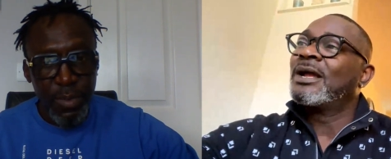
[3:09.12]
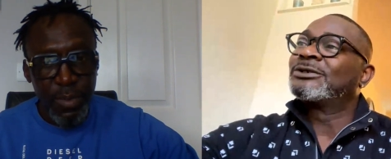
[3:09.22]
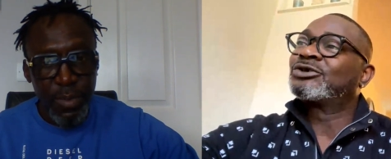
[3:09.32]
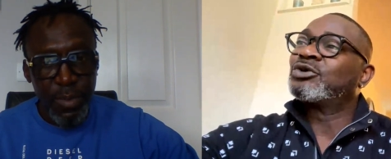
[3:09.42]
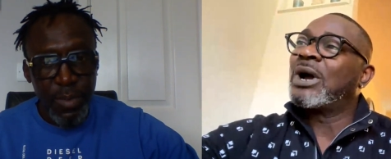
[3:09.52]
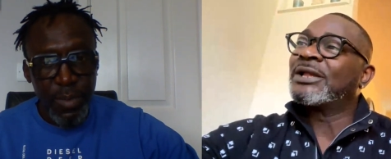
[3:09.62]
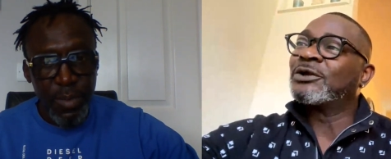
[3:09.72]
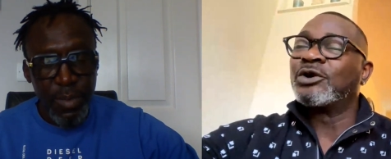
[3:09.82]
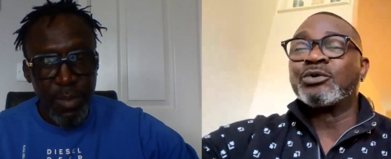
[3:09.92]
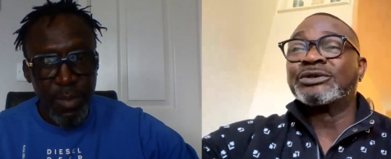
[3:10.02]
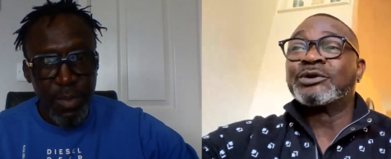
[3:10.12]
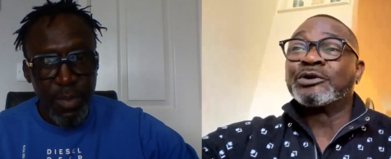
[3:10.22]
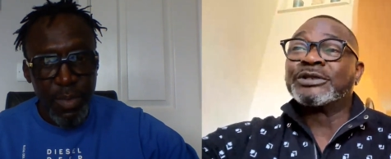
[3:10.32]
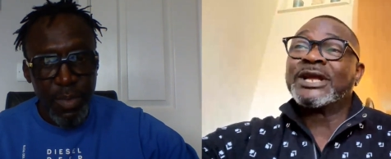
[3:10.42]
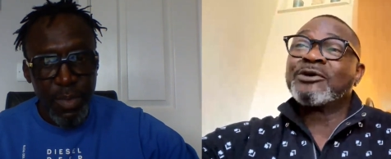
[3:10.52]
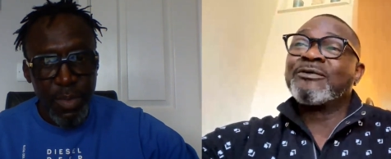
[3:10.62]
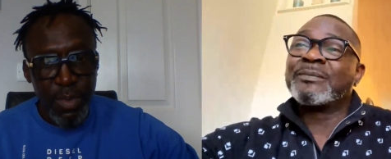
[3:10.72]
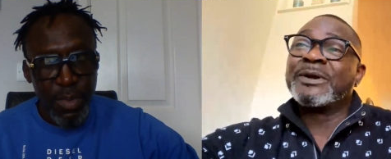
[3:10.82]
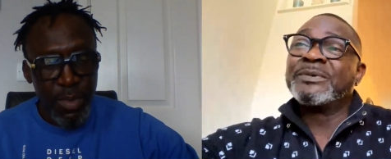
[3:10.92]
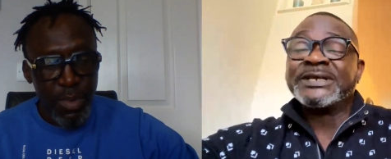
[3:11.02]
Speaker 1: It's true. I don't know who's going to take
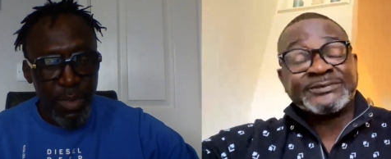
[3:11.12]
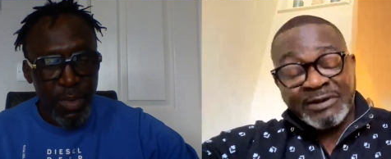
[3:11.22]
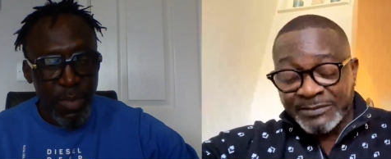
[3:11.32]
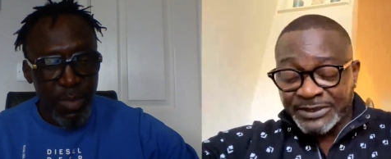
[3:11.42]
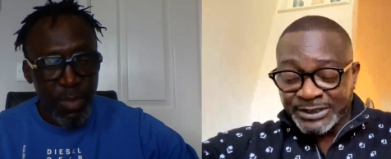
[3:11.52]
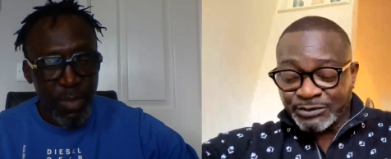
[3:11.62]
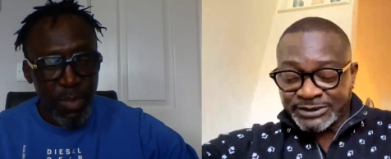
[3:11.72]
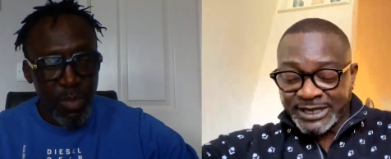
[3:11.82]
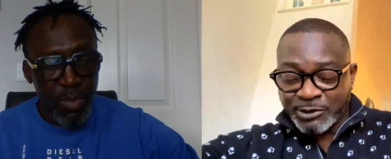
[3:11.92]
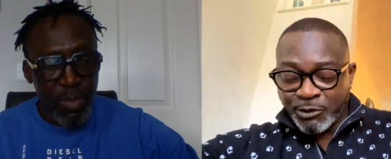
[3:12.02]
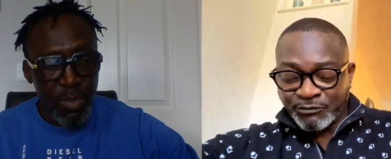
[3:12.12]
over. Maybe his family will take